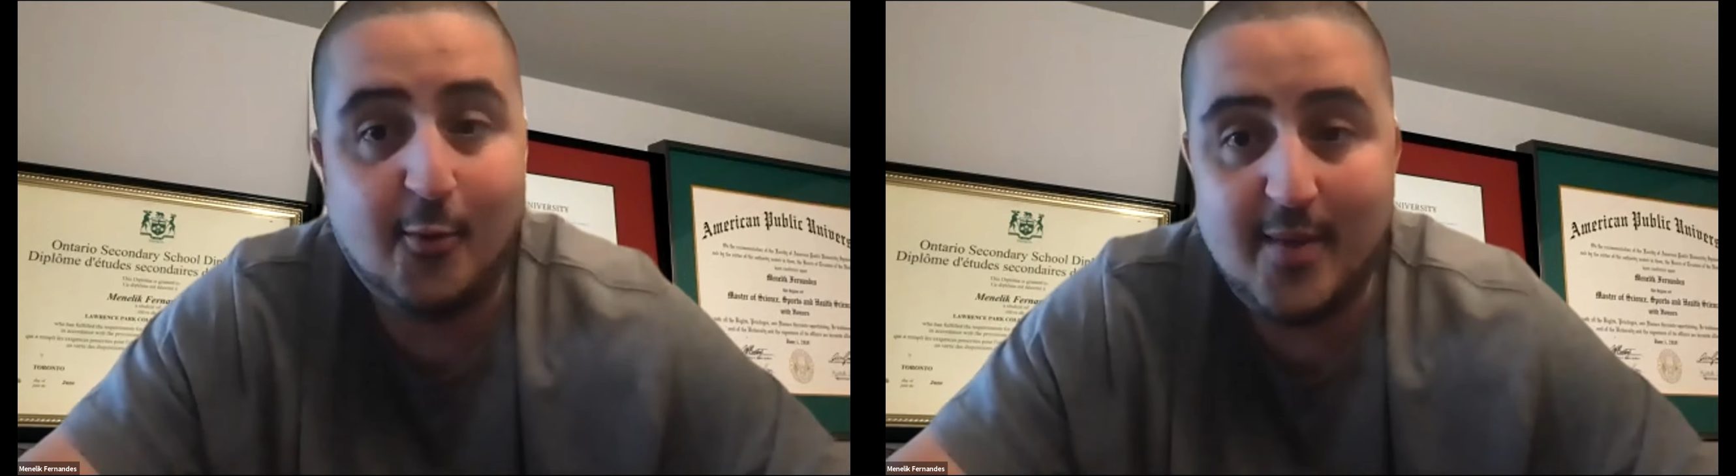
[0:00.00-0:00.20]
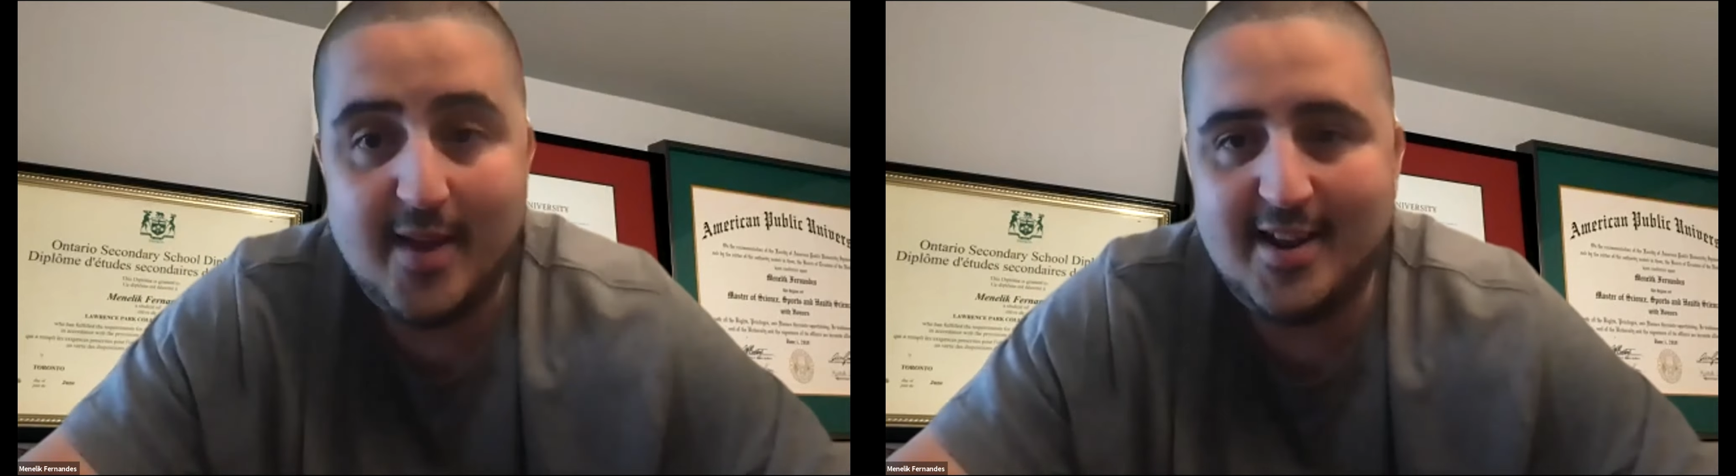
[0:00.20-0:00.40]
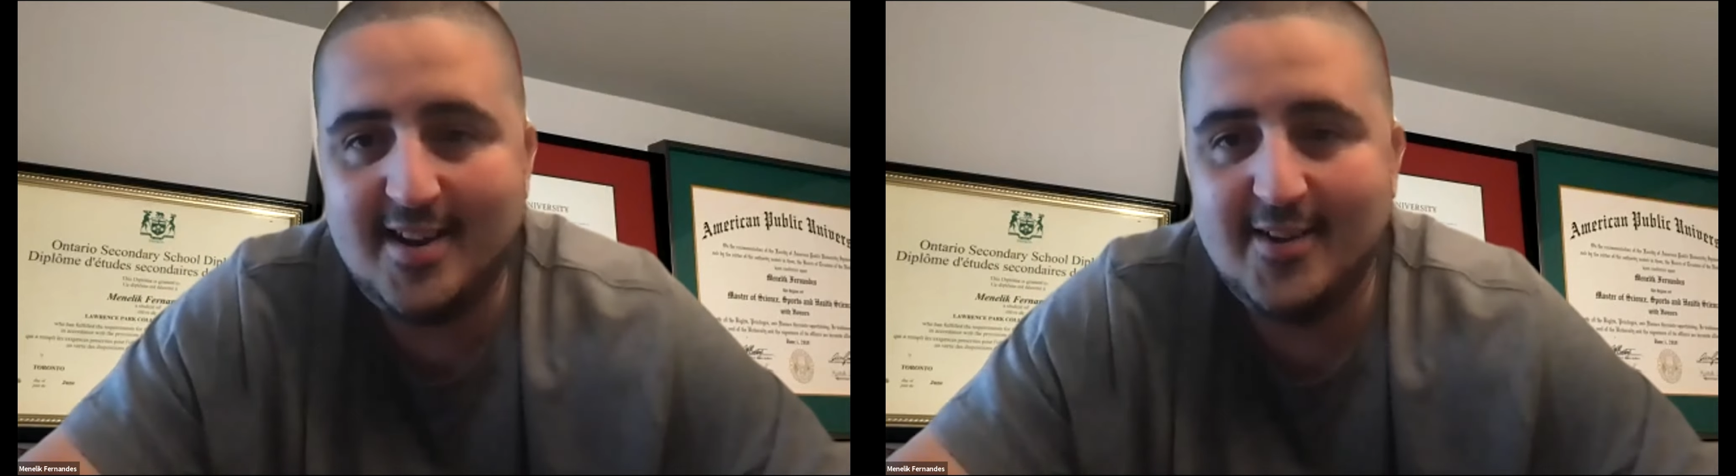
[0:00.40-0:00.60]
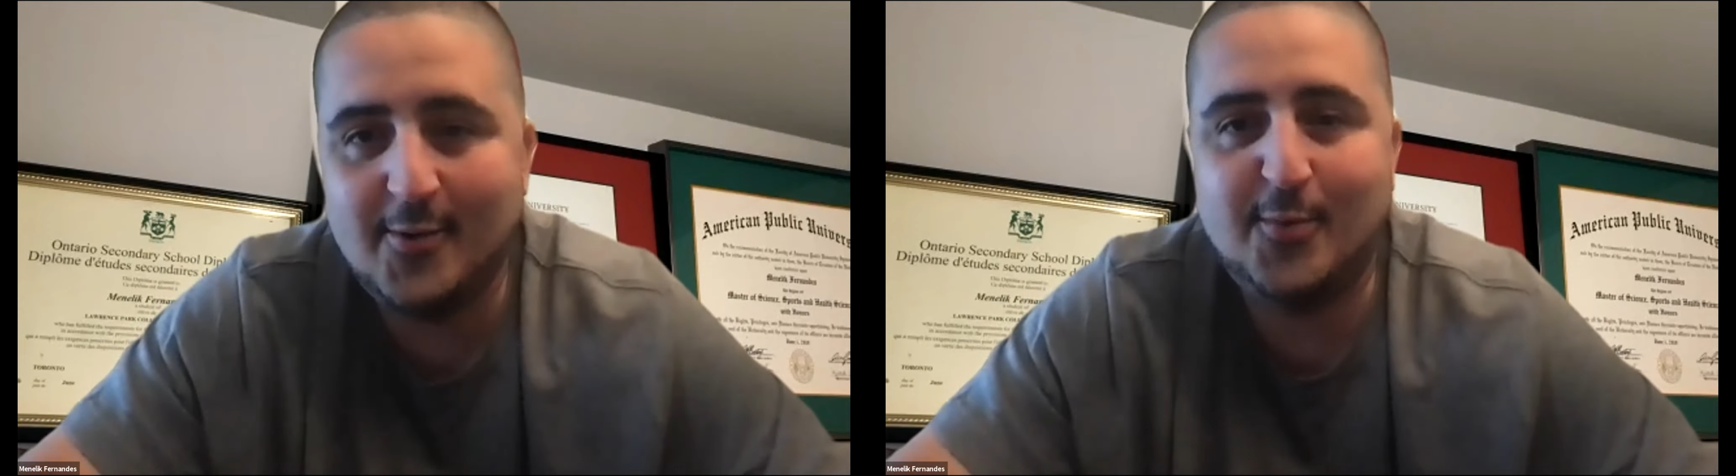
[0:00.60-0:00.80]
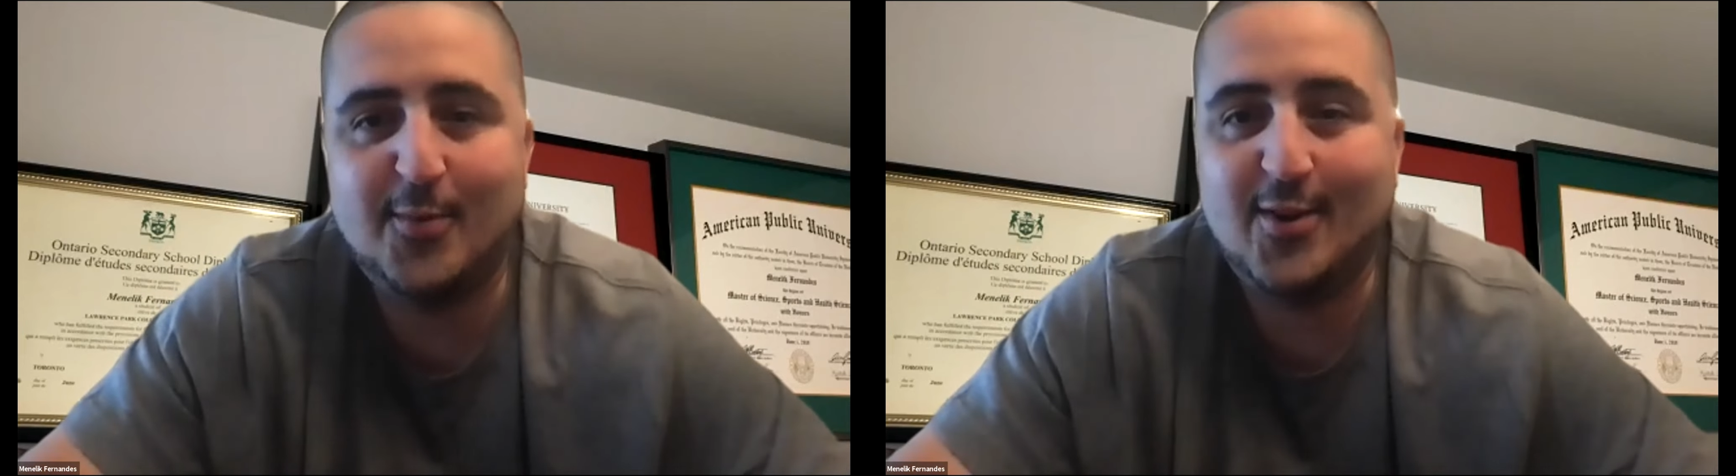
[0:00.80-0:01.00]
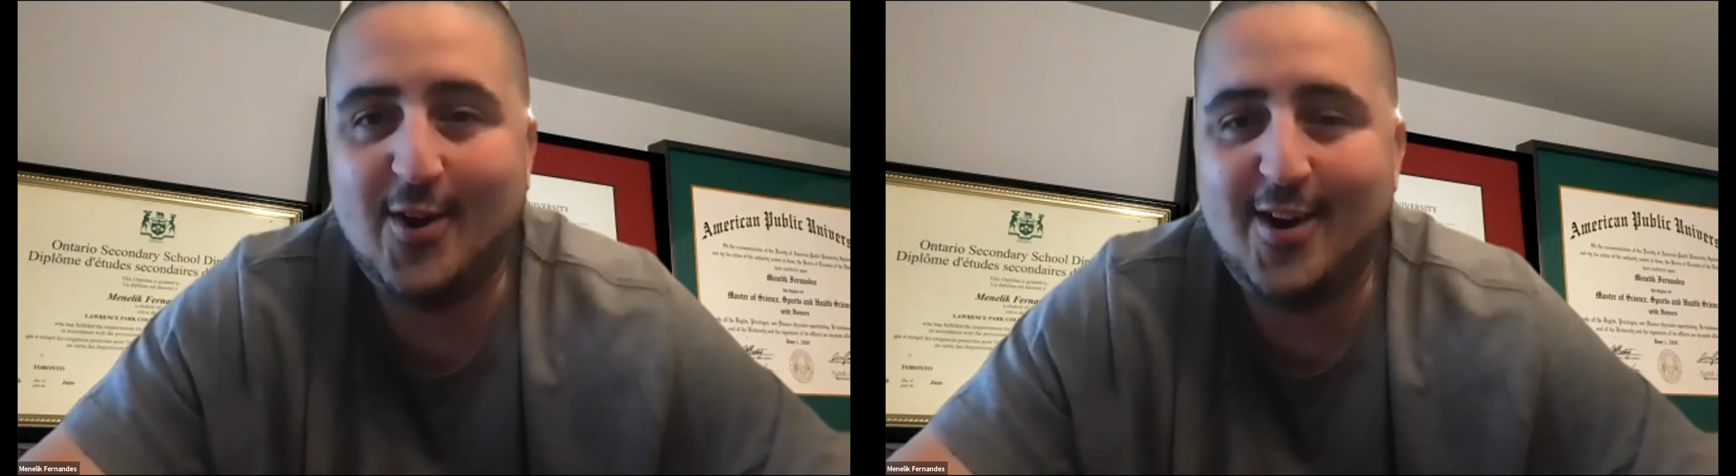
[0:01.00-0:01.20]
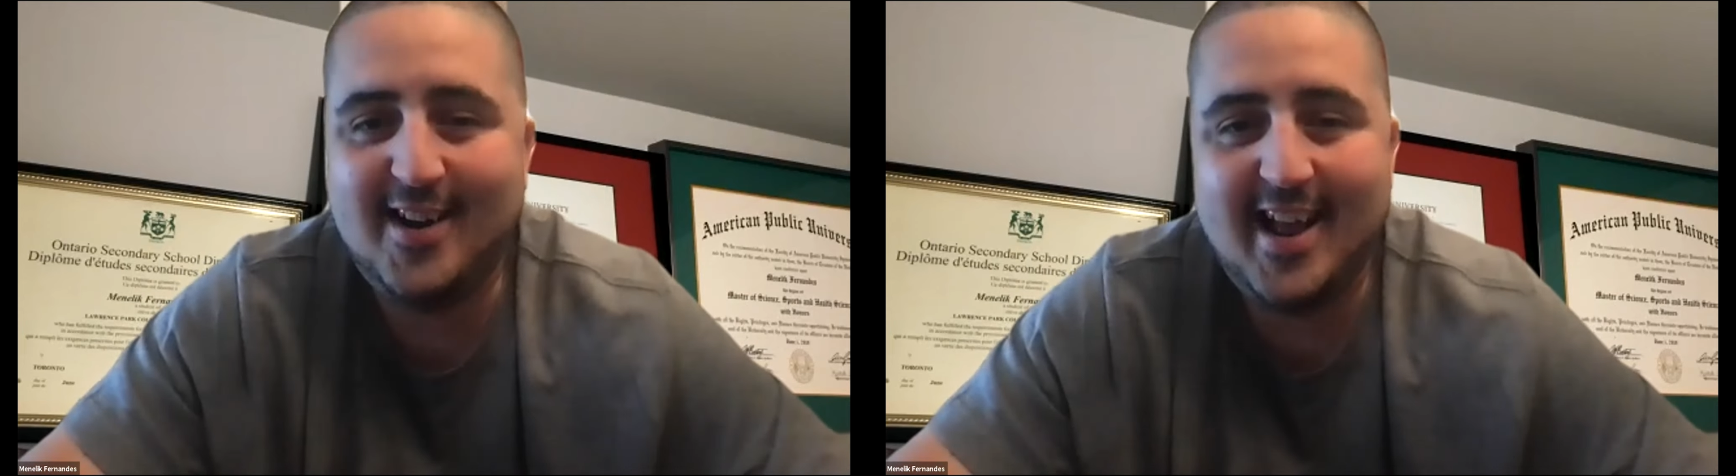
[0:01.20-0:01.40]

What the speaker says: omitted or forgotten